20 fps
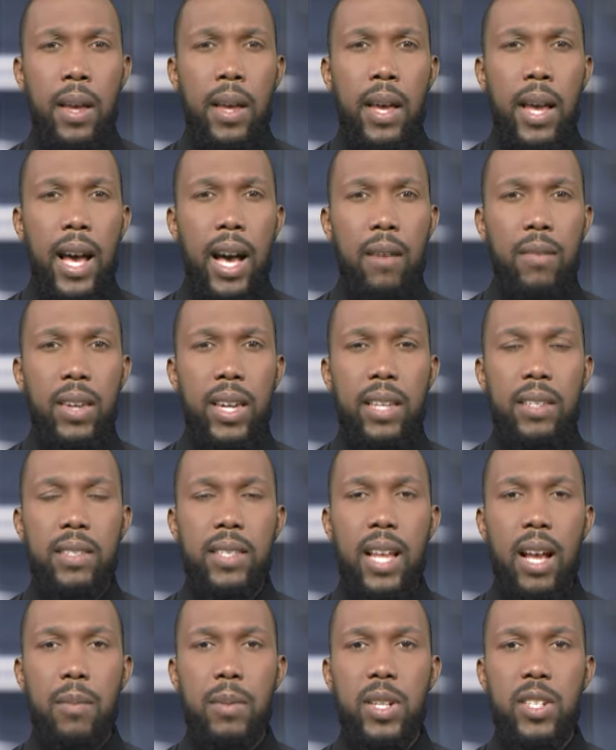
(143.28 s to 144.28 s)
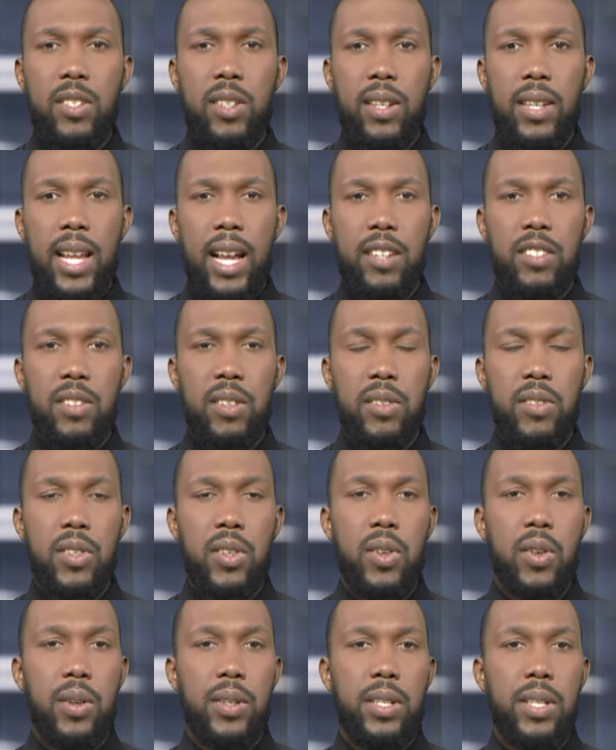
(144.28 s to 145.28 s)
Having established a National
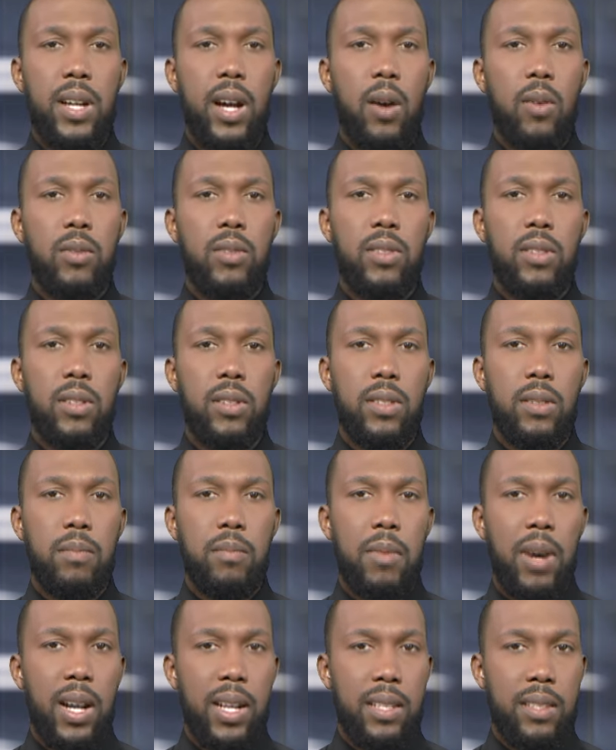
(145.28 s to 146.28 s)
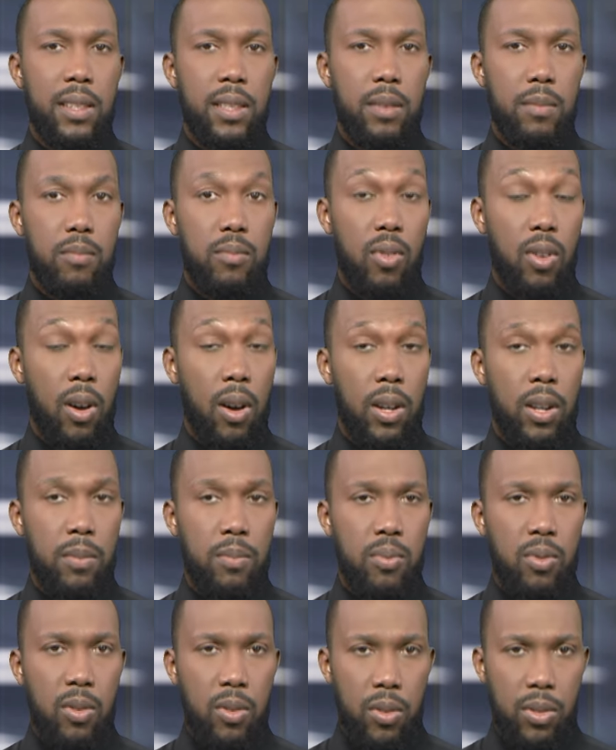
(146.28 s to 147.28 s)
Security Council to monitor the broad
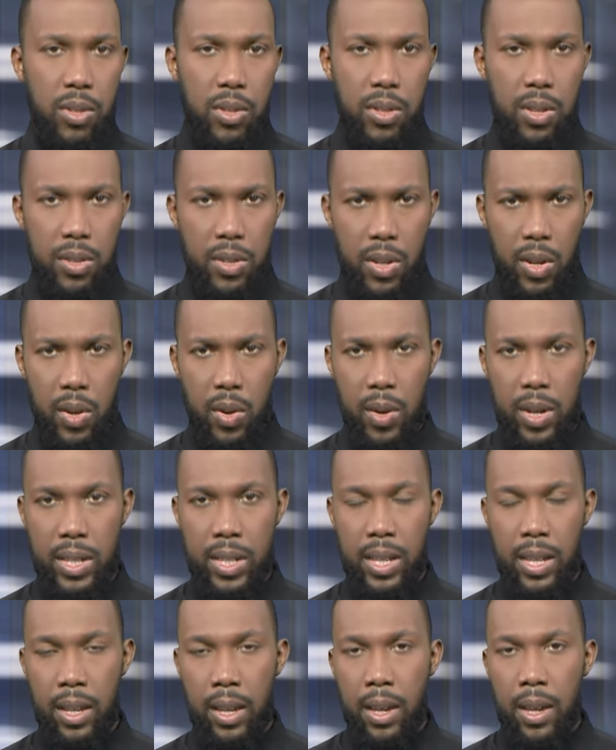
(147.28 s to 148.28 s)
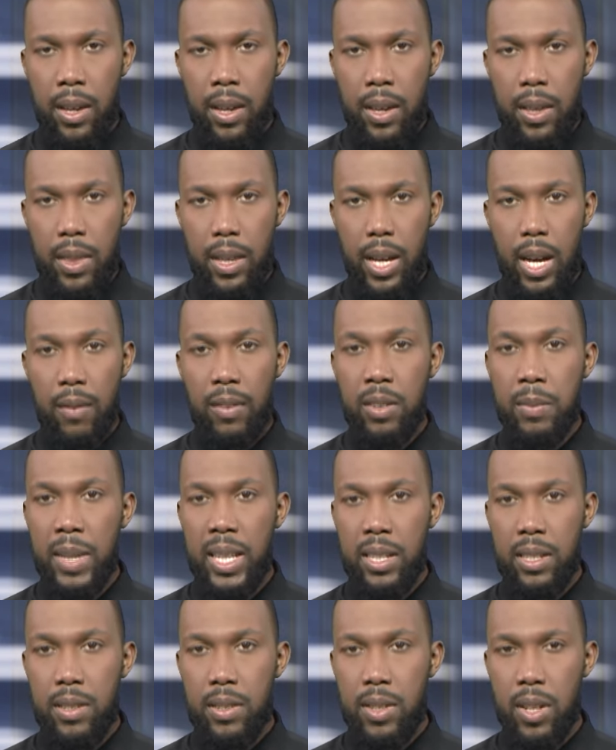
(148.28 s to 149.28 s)
approach to security, the
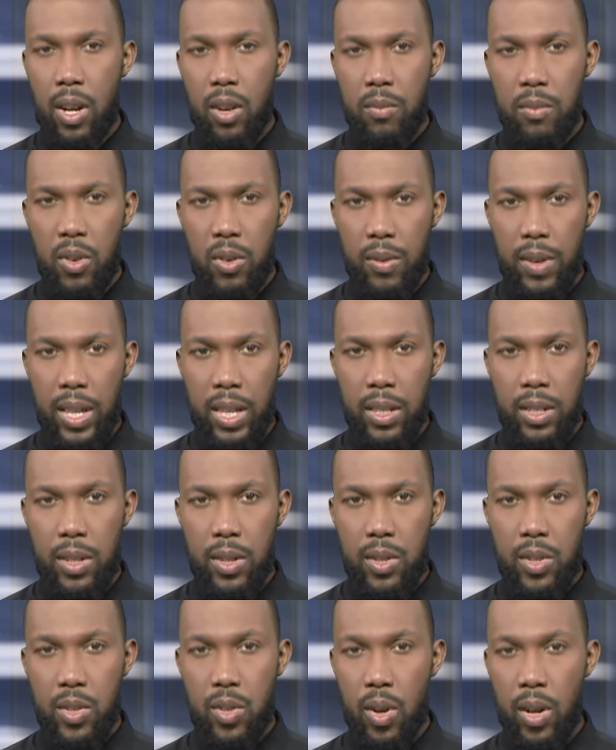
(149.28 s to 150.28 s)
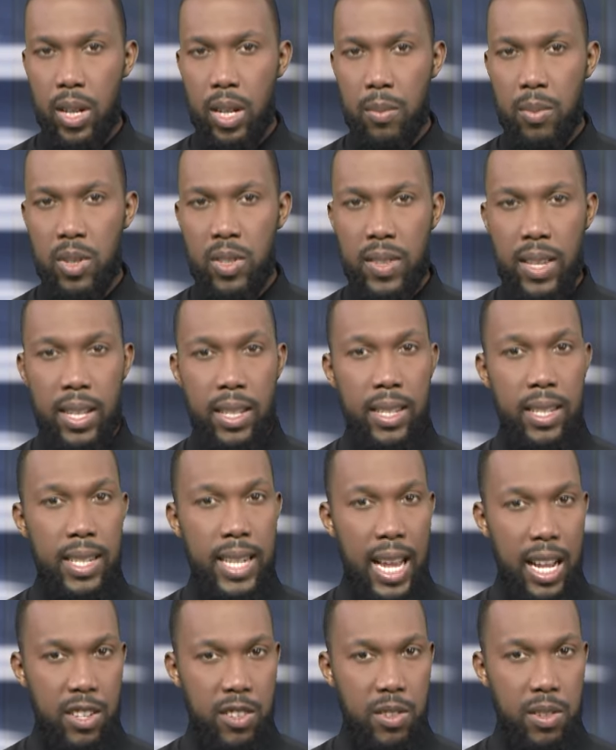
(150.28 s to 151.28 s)
government is now moving to shortly present a
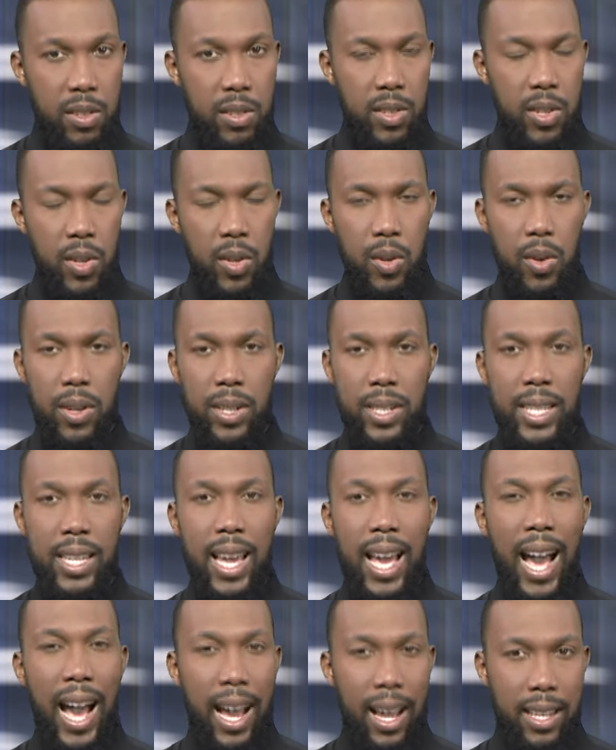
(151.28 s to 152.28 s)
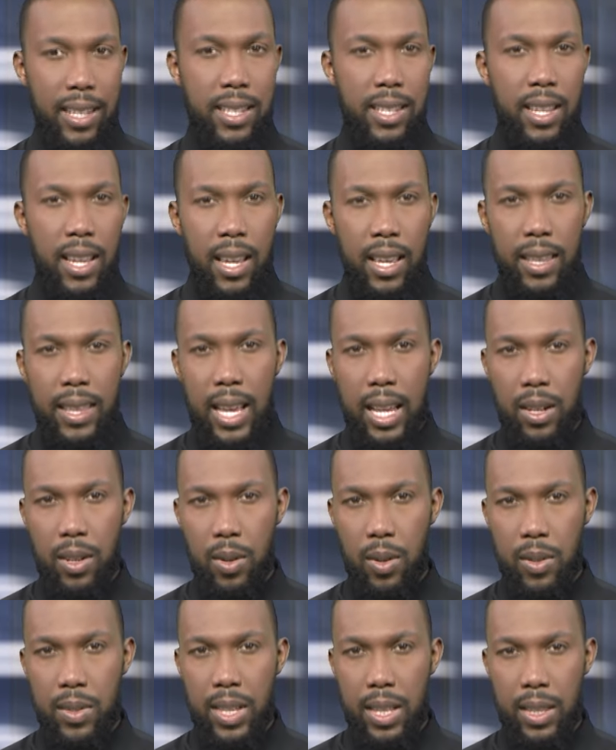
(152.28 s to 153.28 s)
National Security Act that
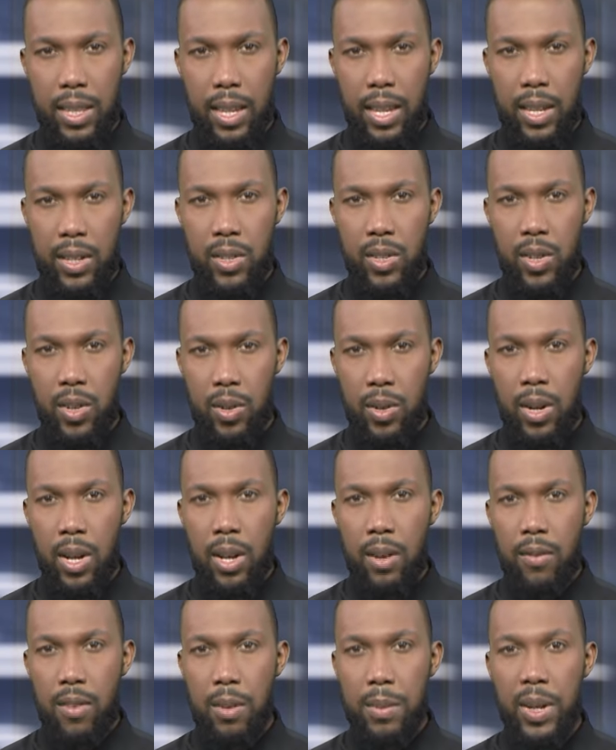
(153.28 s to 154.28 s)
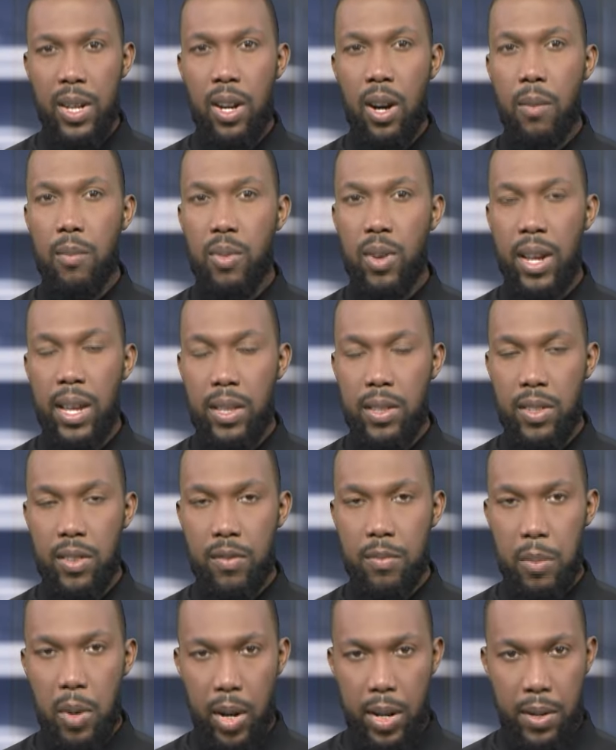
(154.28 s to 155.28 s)
looks at the issue from a
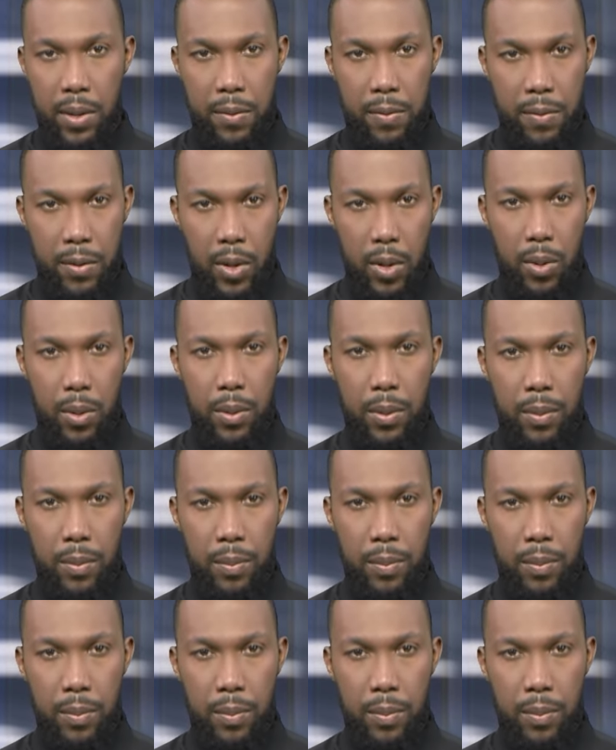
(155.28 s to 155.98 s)
comprehensive point of view.